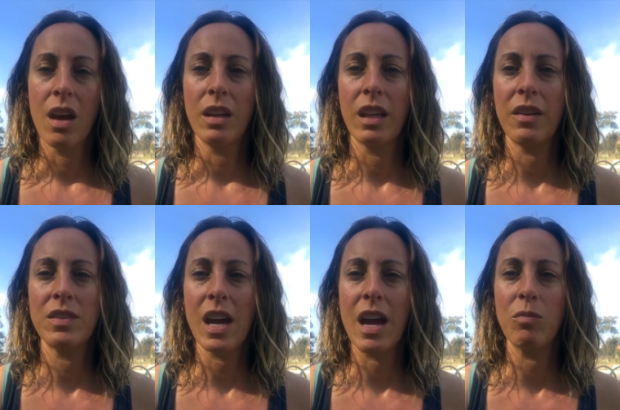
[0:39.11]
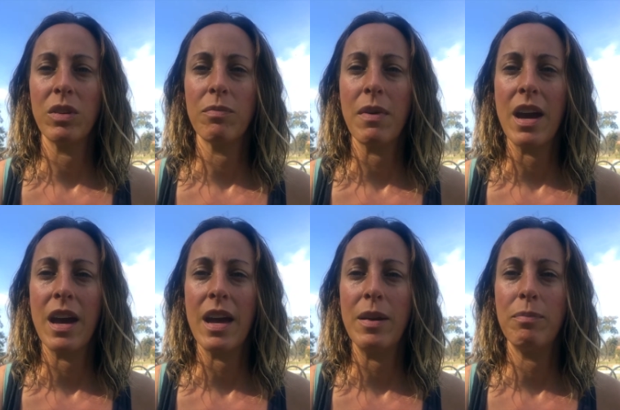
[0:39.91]
A lot of time with
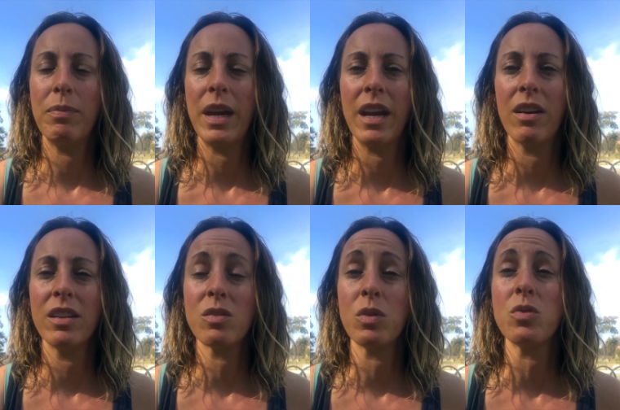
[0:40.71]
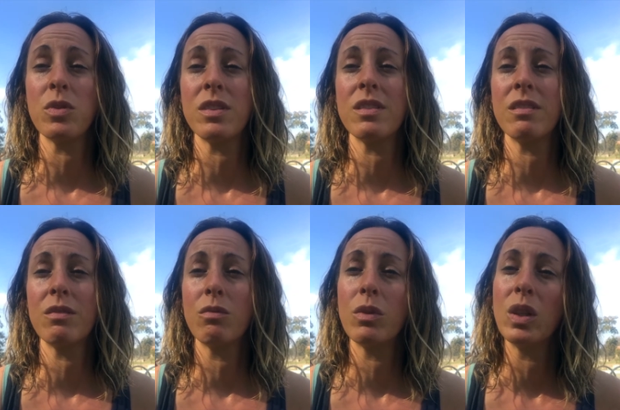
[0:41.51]
my parents, which was
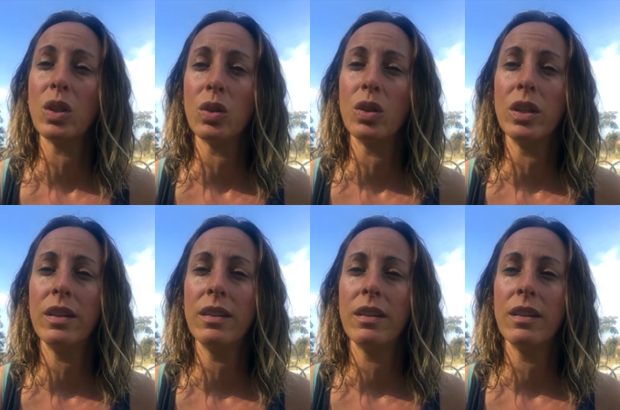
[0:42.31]
really good.